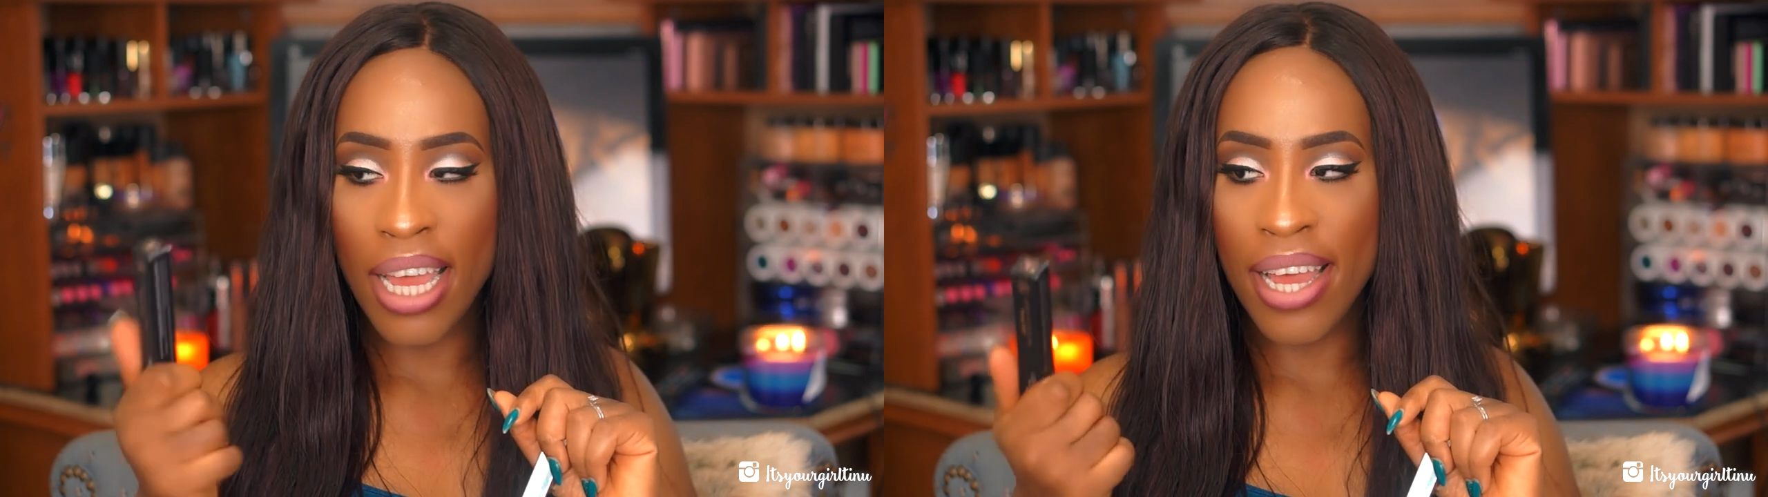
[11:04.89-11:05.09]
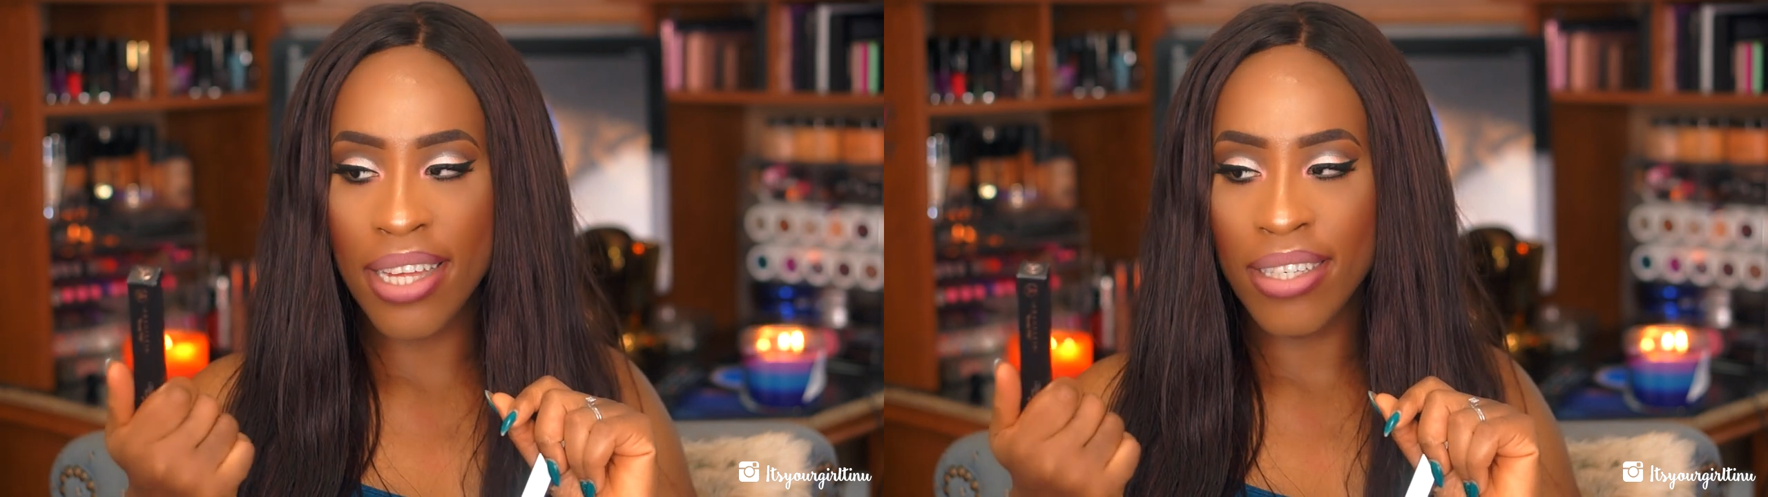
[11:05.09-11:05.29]

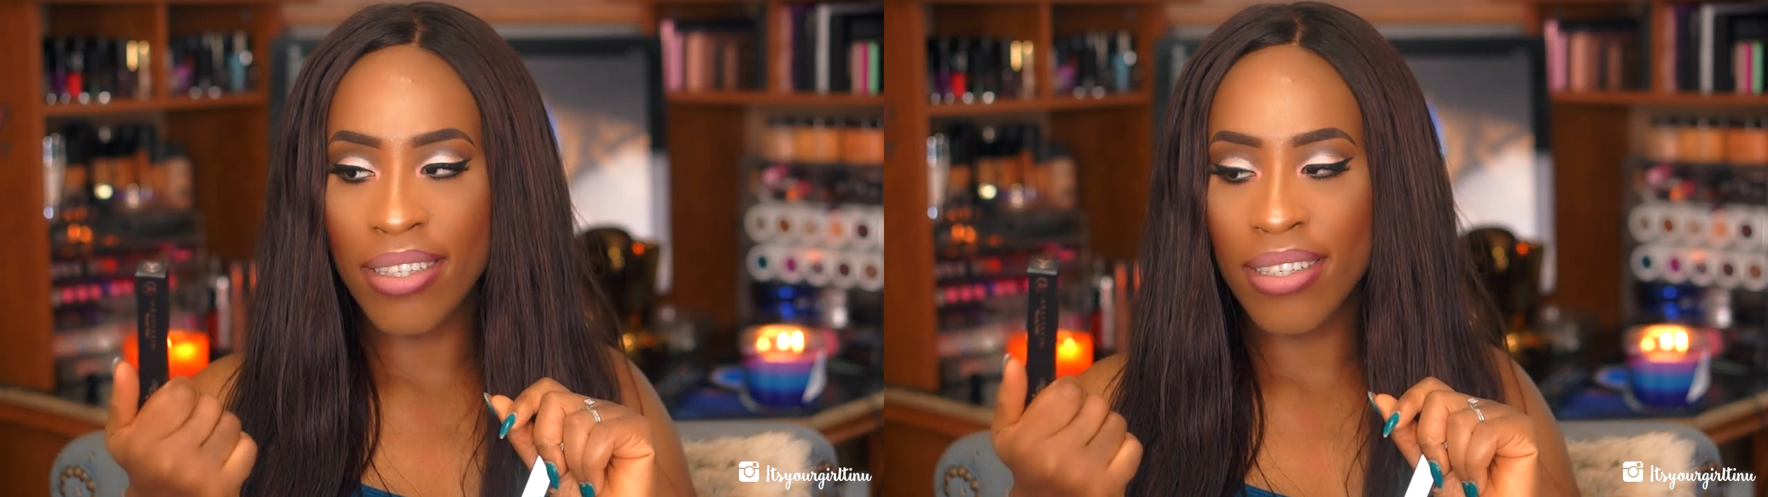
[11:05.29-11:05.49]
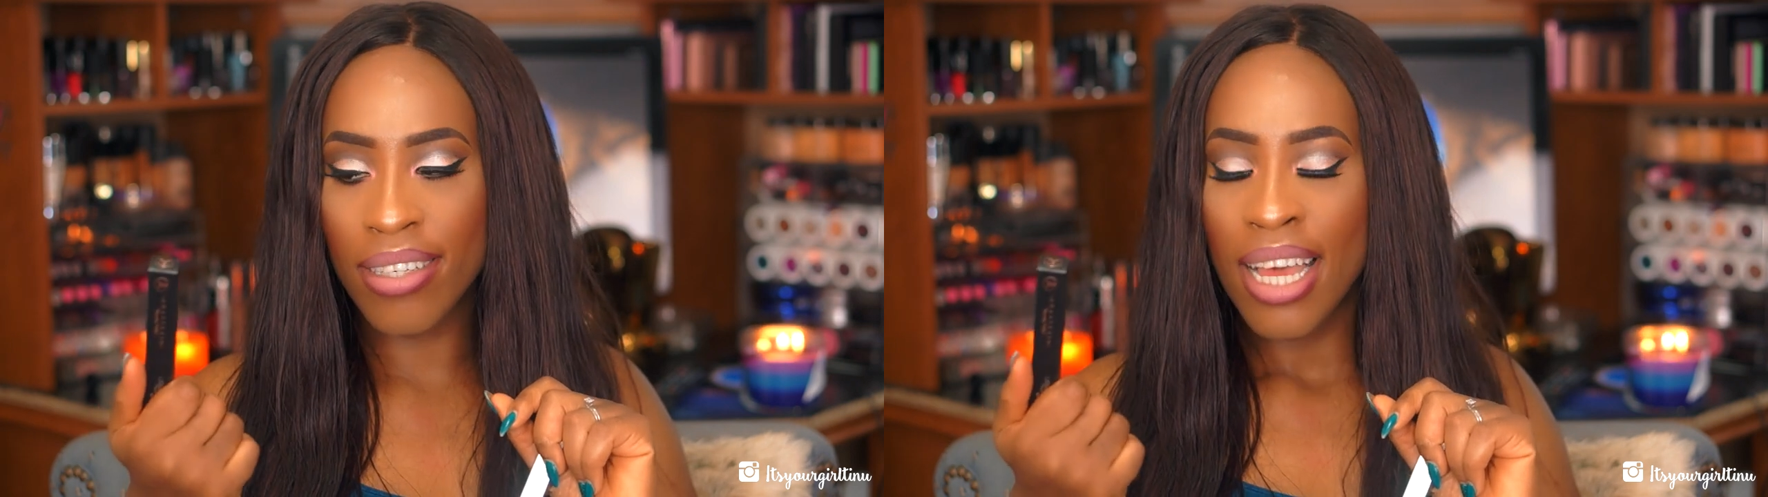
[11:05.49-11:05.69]

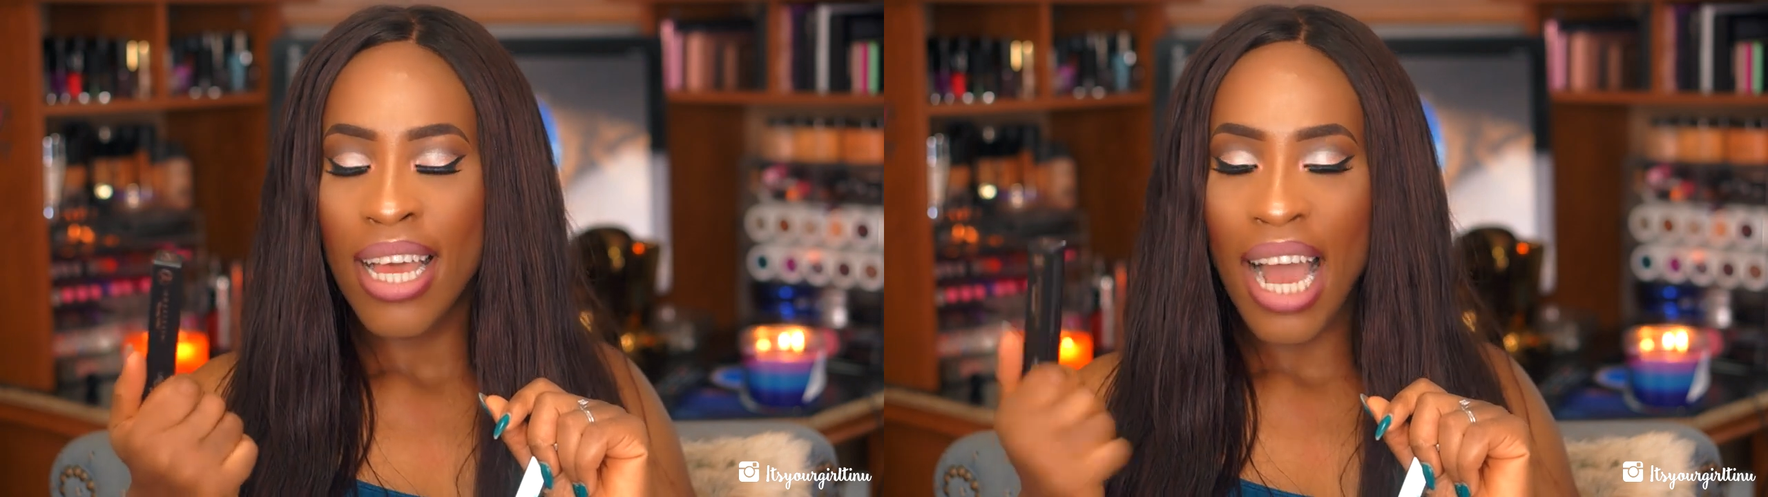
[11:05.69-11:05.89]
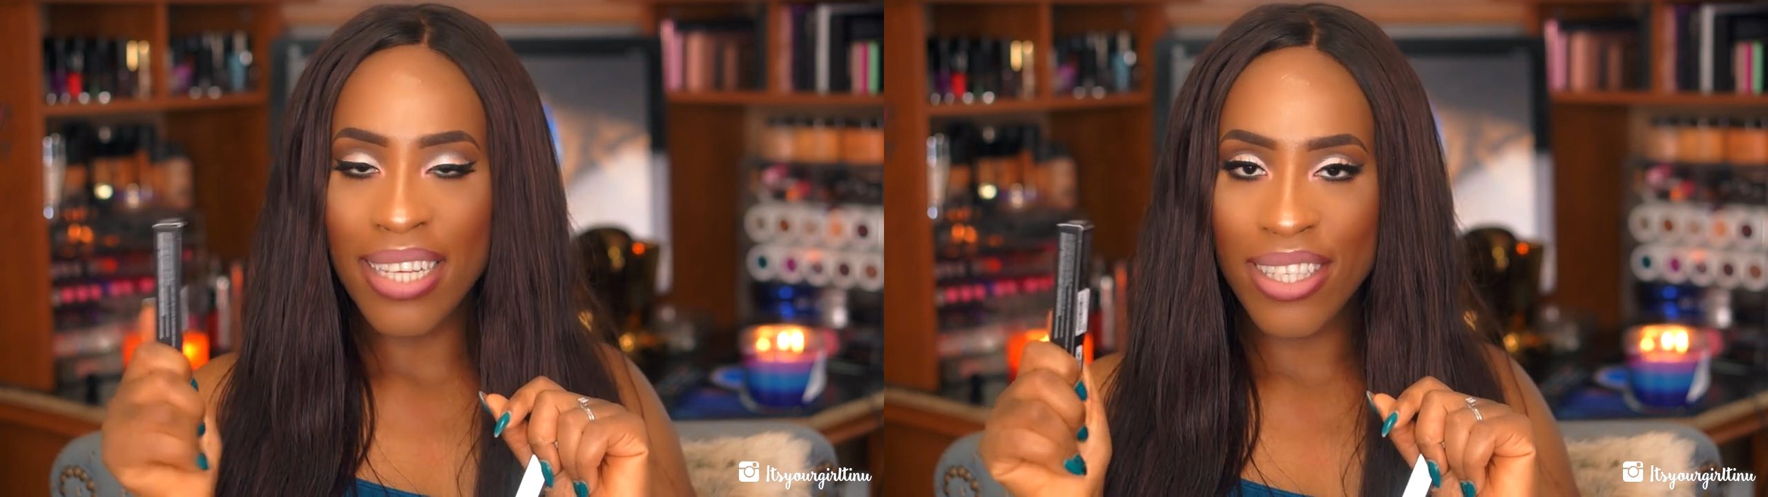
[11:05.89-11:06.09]
and
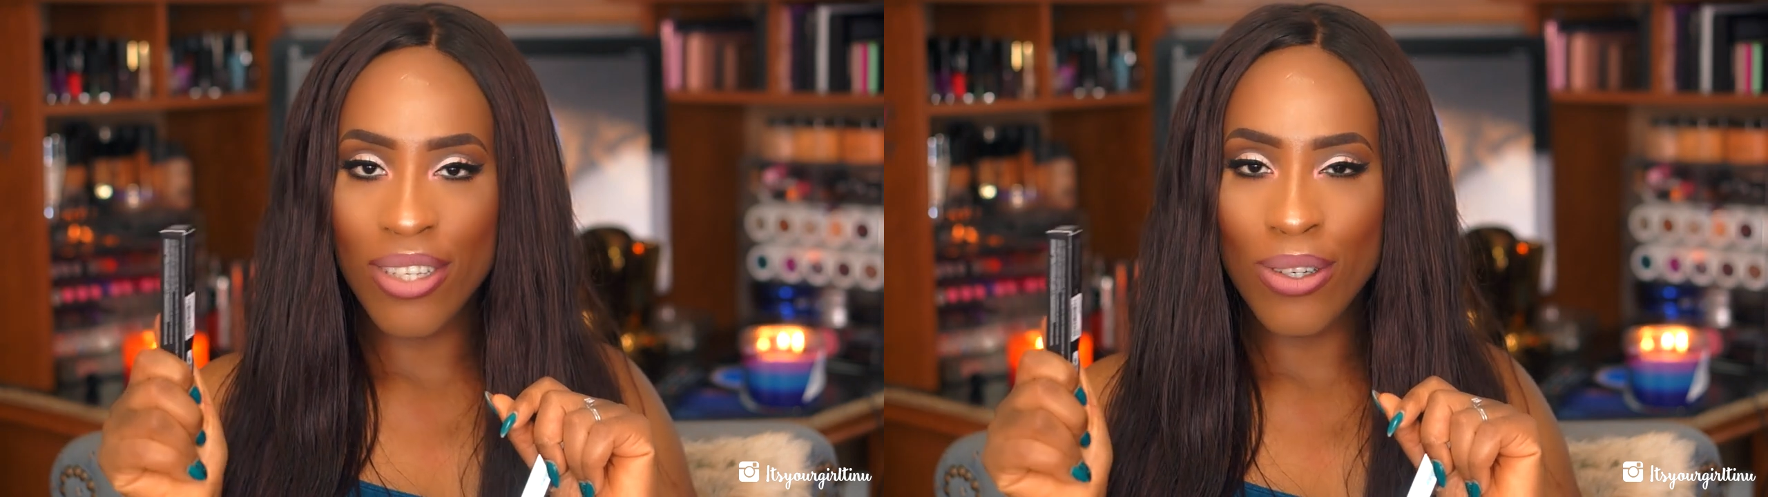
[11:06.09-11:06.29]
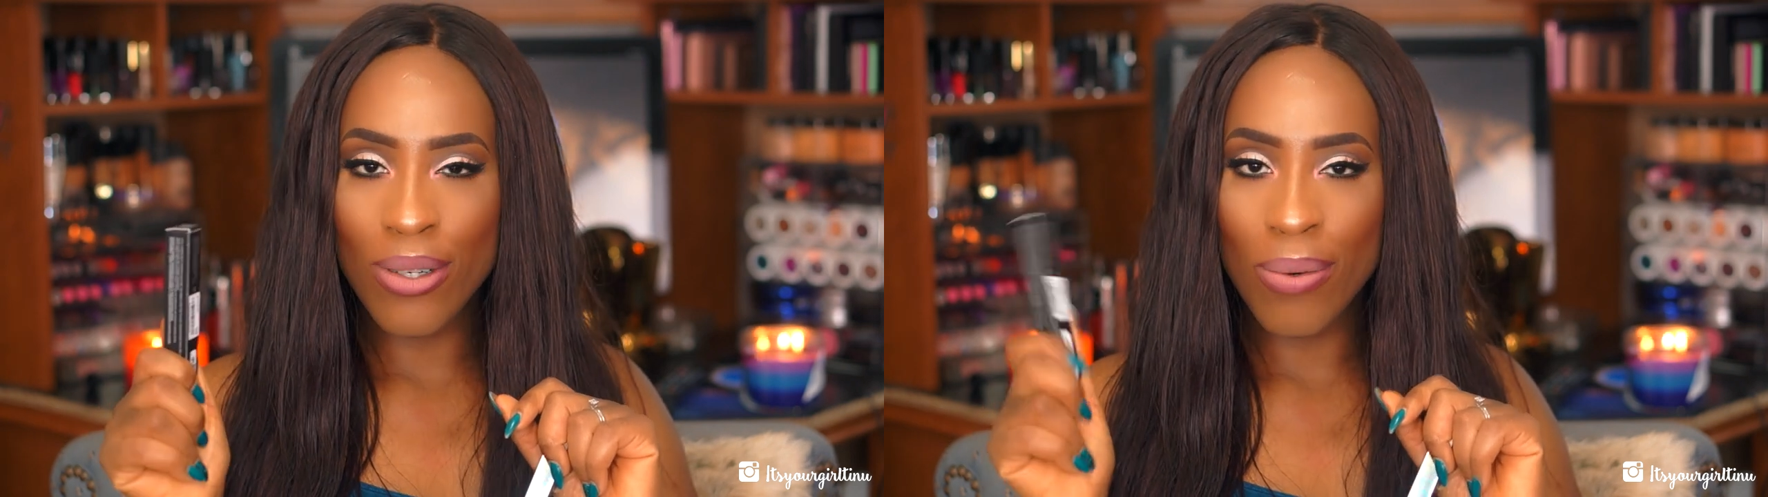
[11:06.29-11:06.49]
I
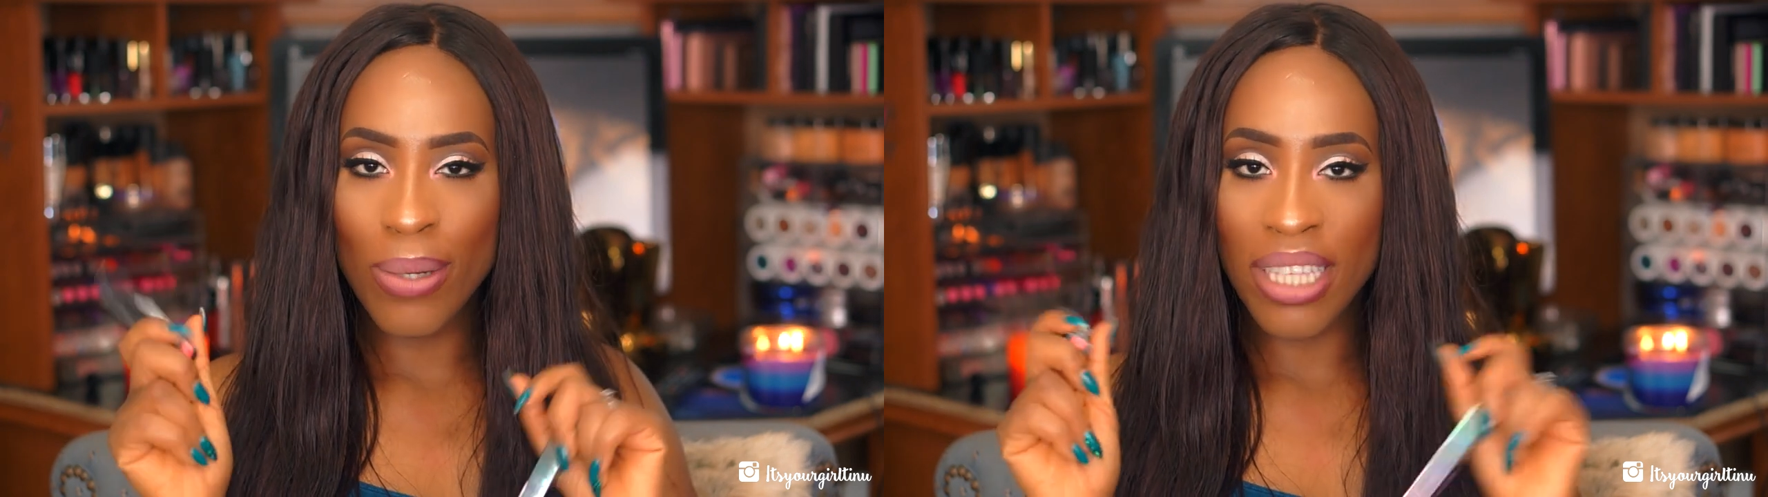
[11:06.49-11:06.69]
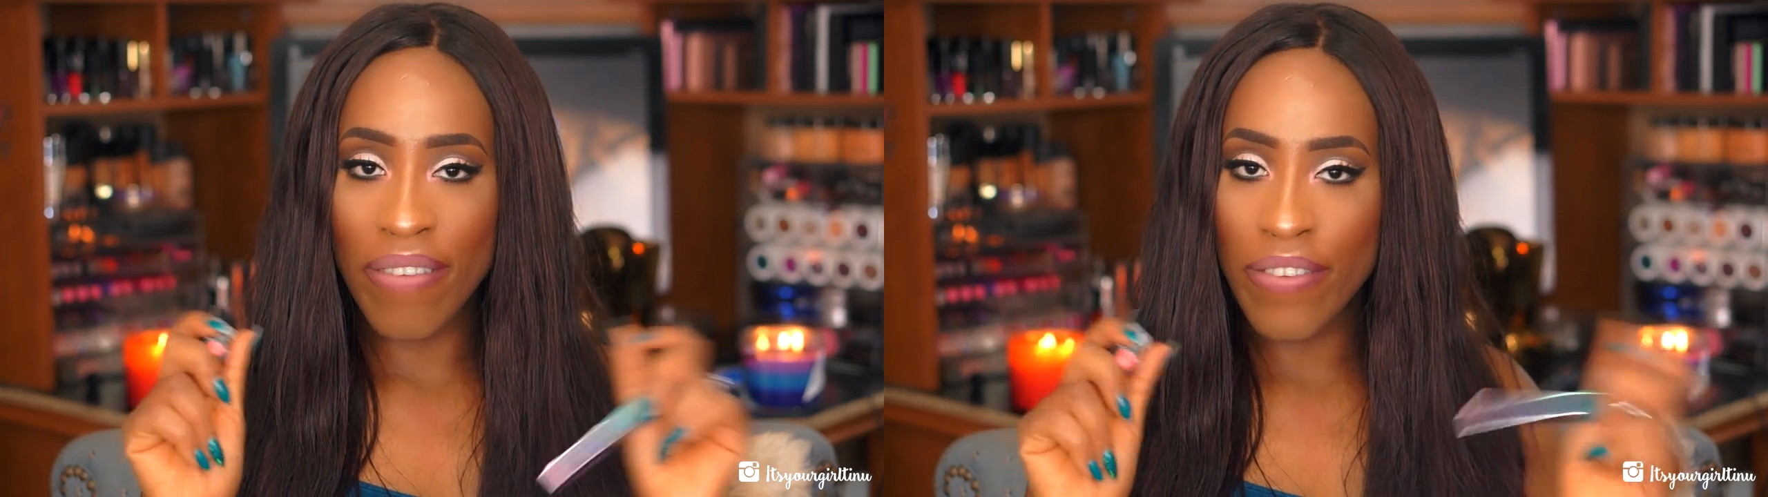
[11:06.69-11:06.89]
still
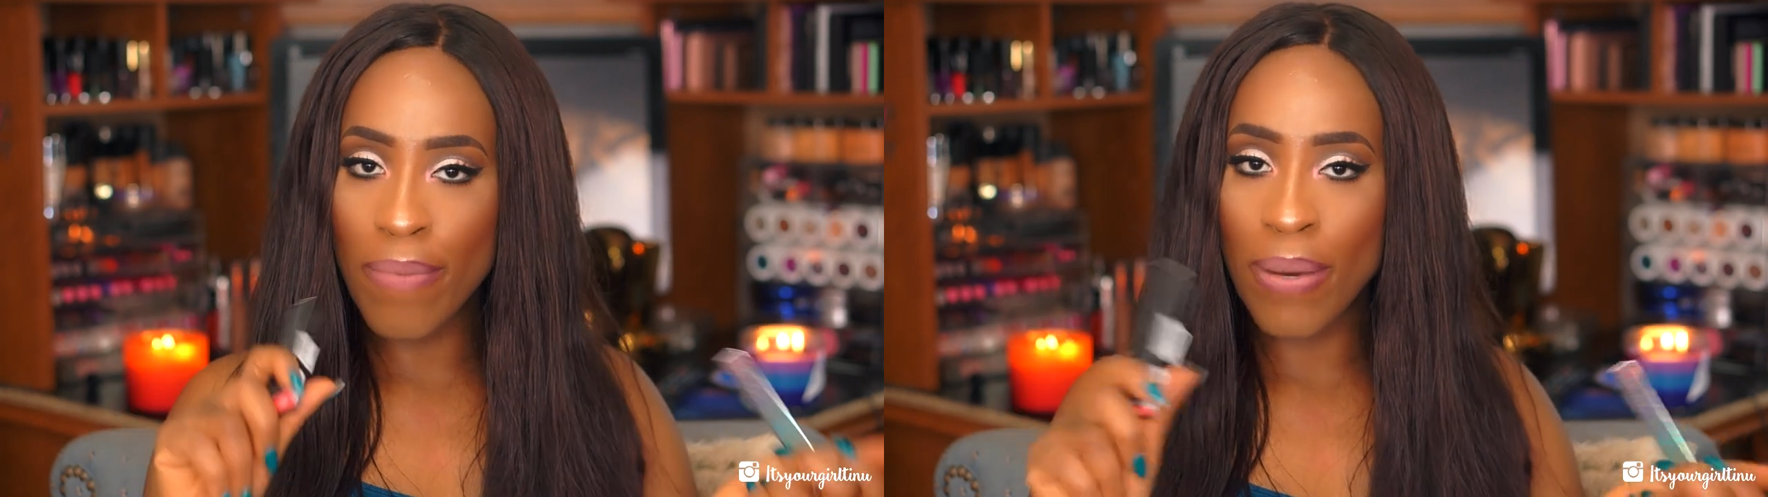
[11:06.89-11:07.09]
was iffy